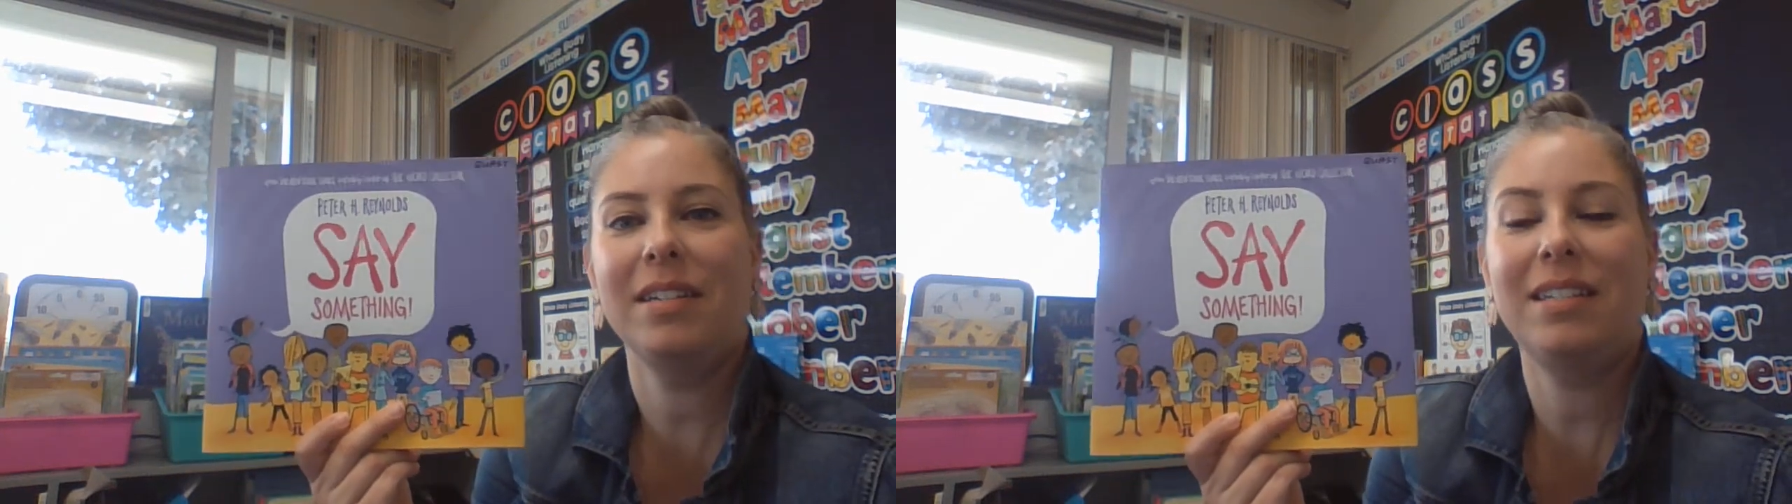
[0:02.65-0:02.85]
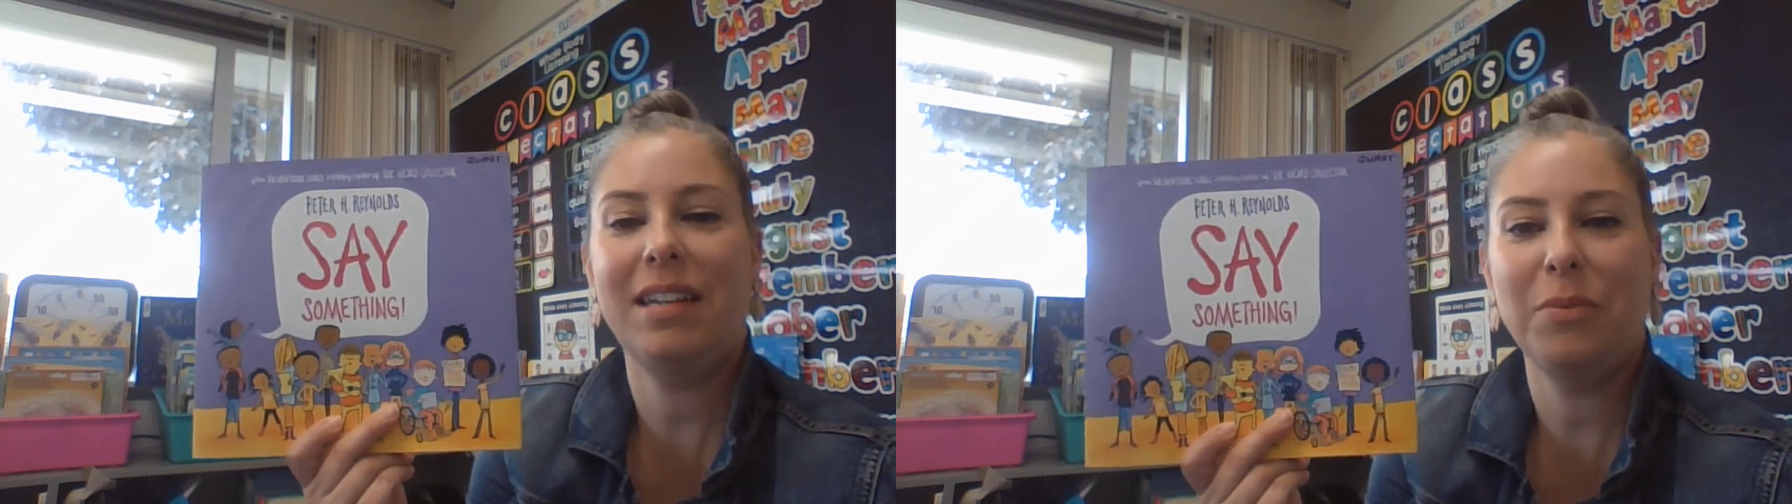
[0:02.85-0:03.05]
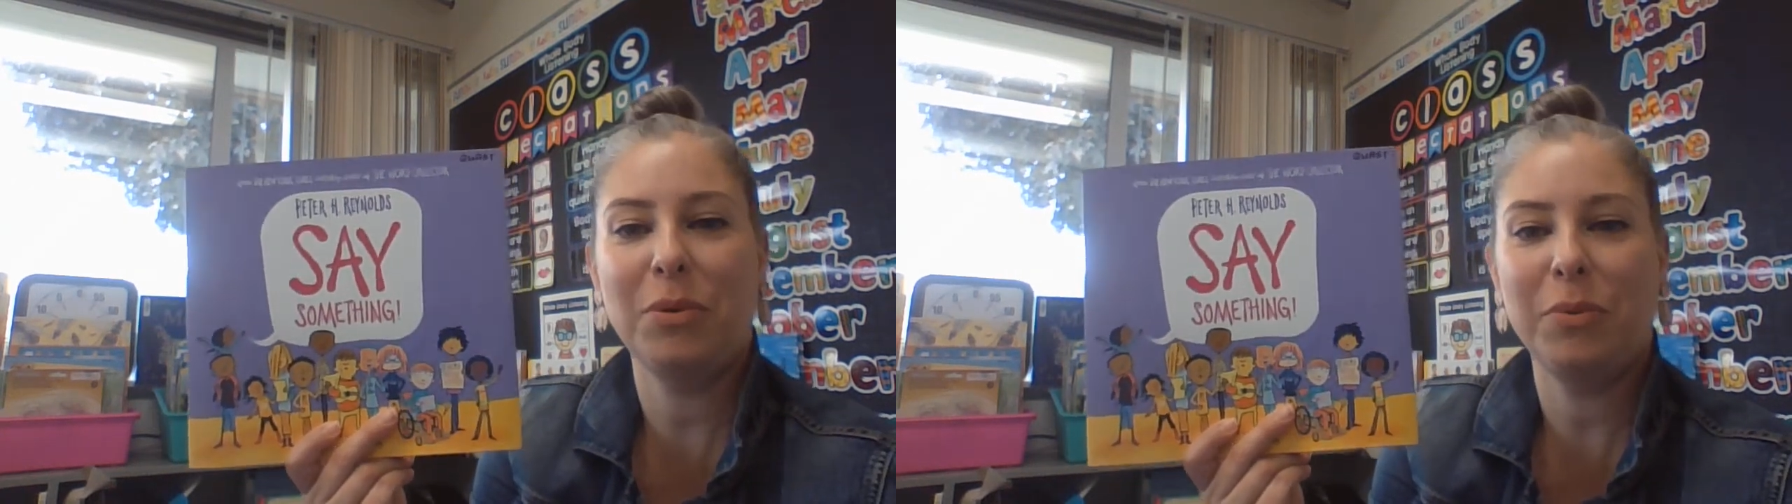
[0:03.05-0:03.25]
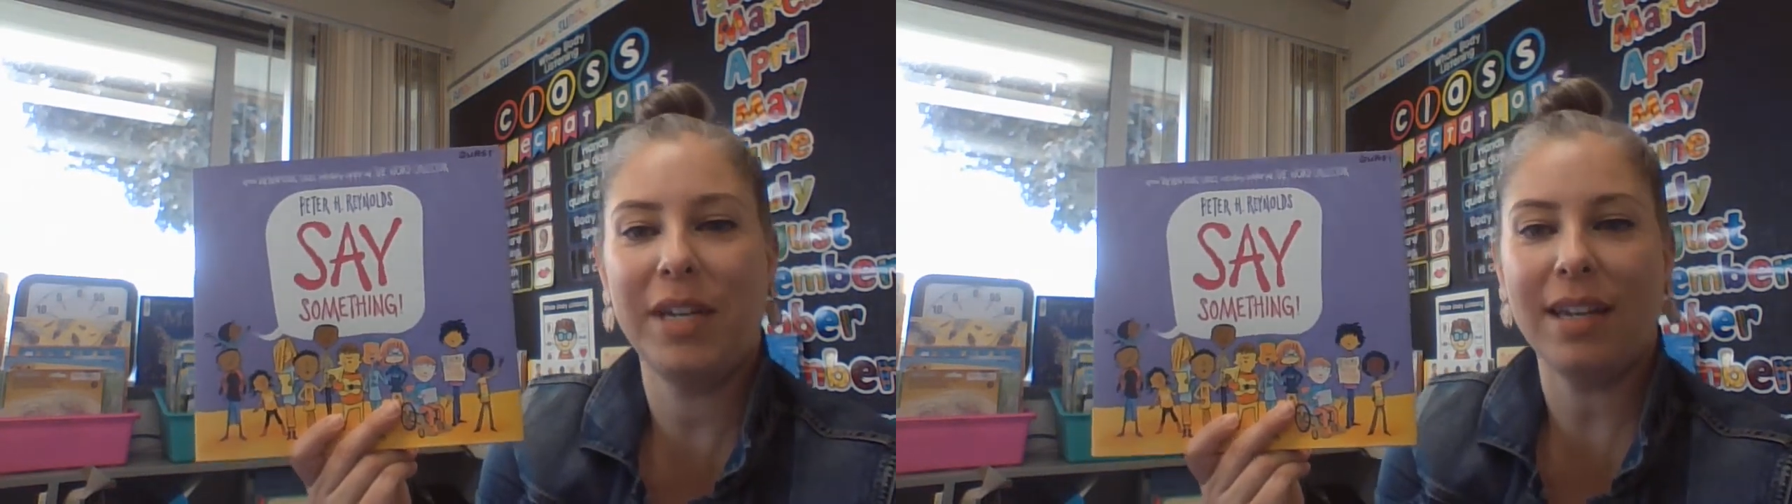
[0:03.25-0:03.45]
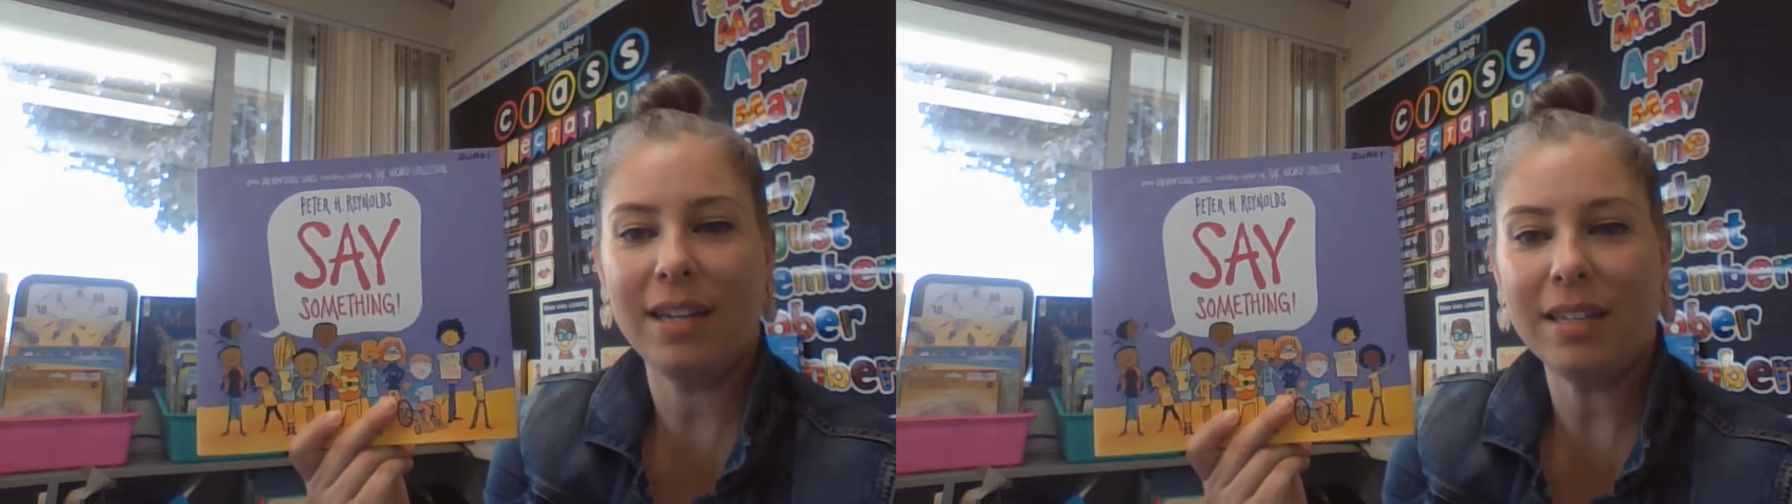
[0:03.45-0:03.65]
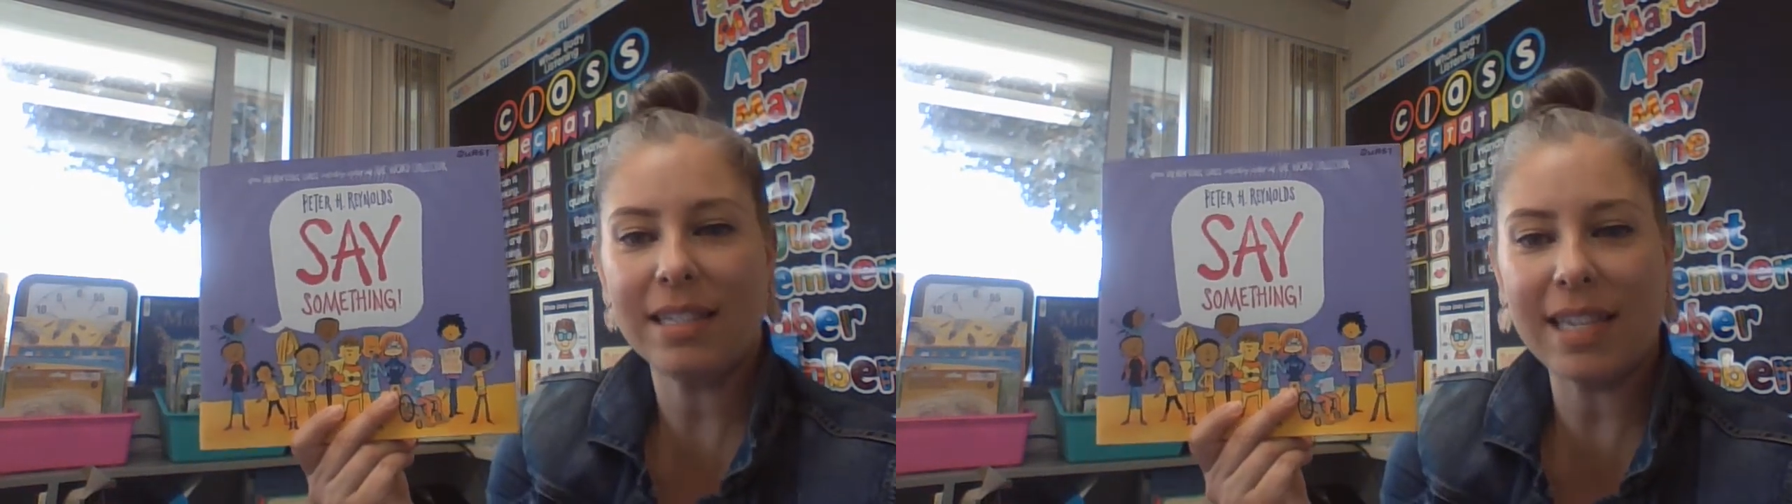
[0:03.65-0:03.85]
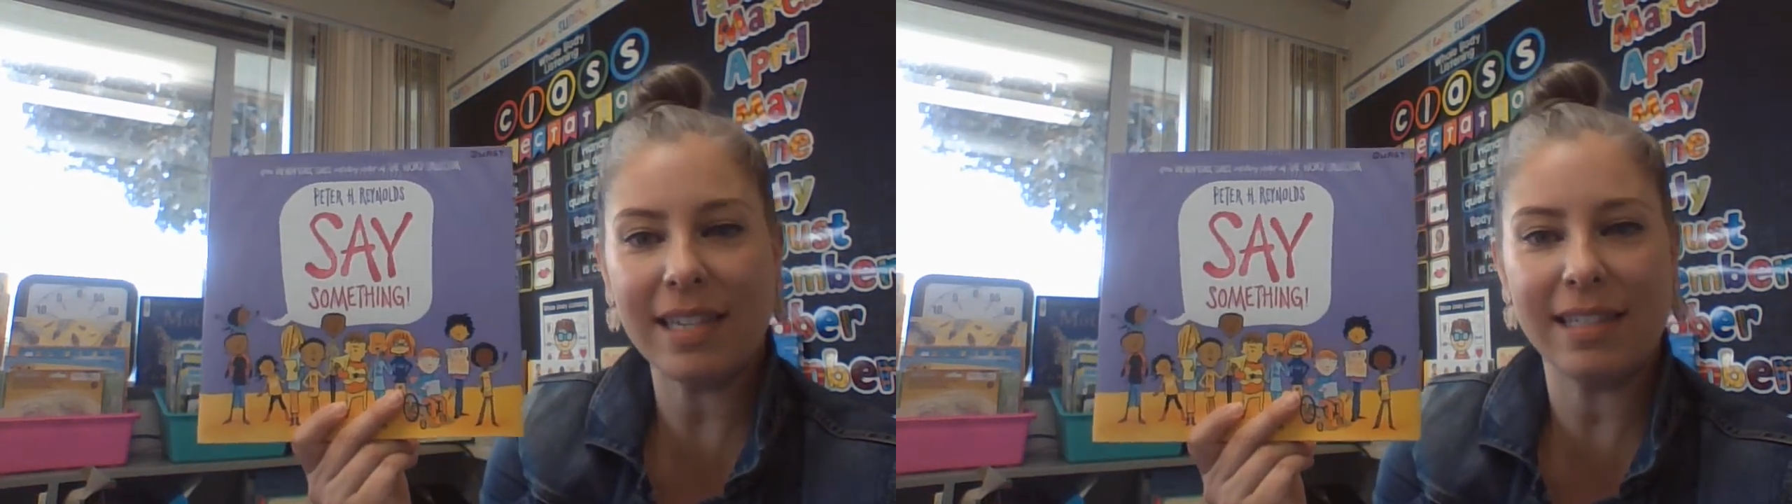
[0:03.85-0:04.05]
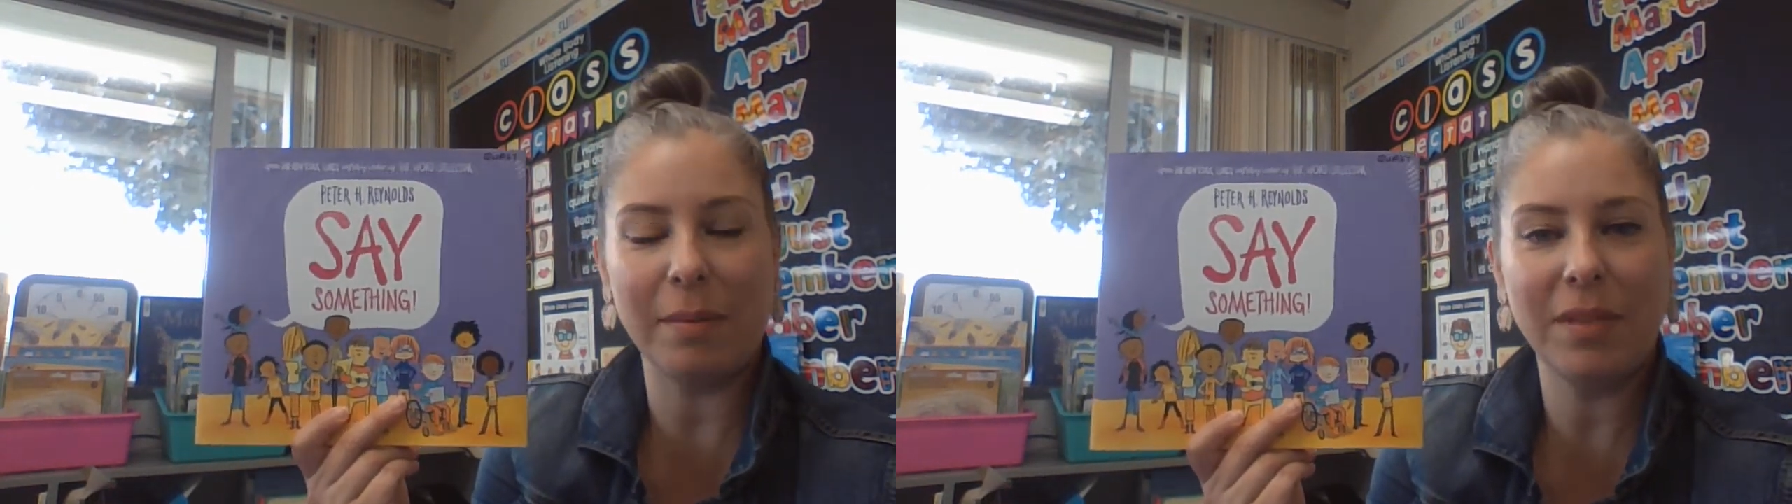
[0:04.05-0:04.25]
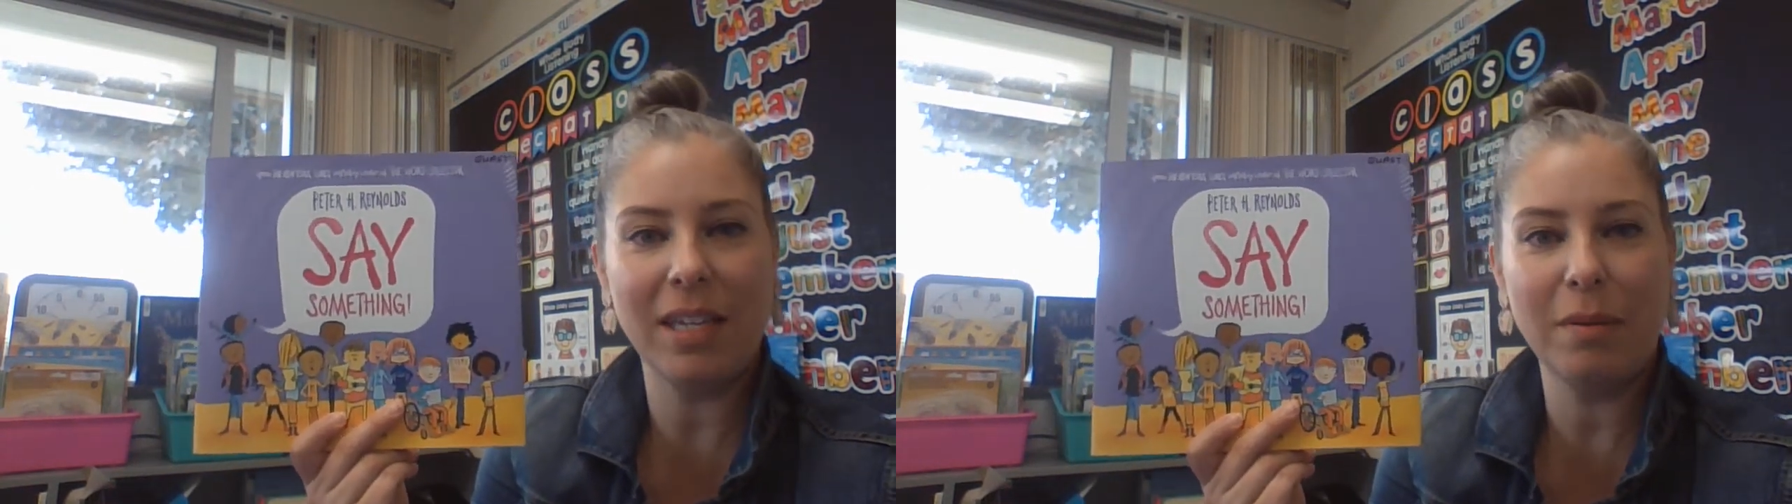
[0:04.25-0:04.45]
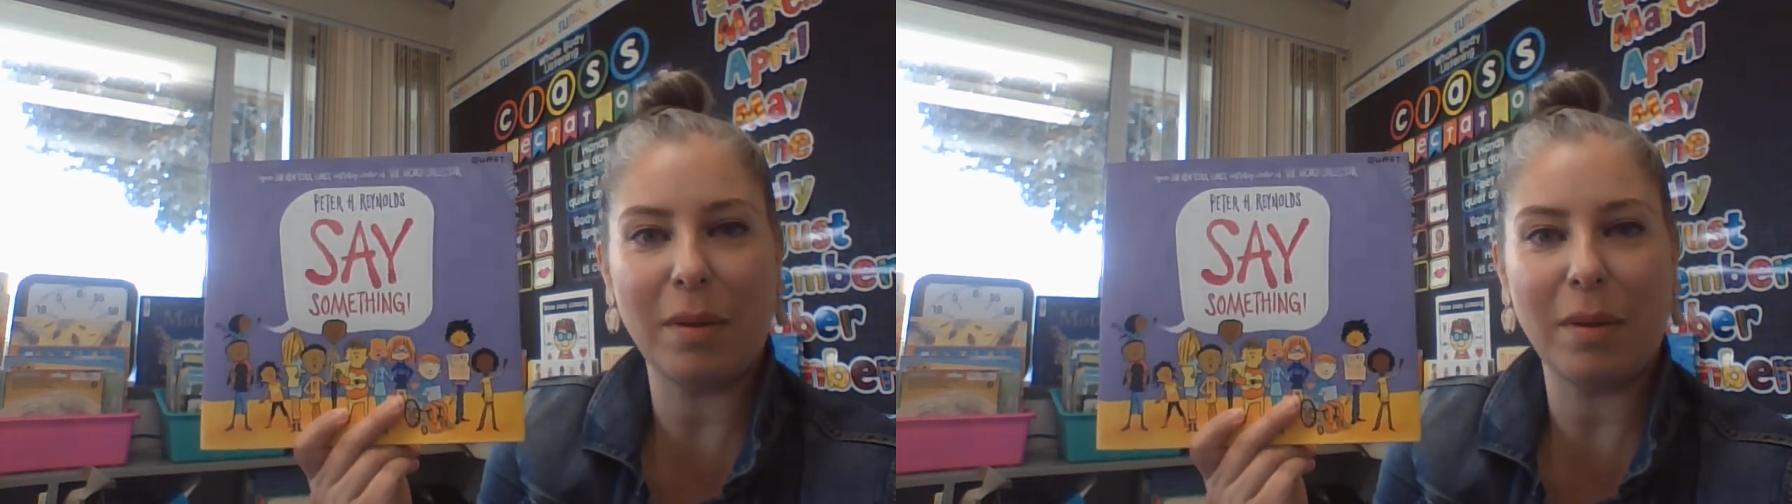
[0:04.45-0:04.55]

Today we're reading Say Something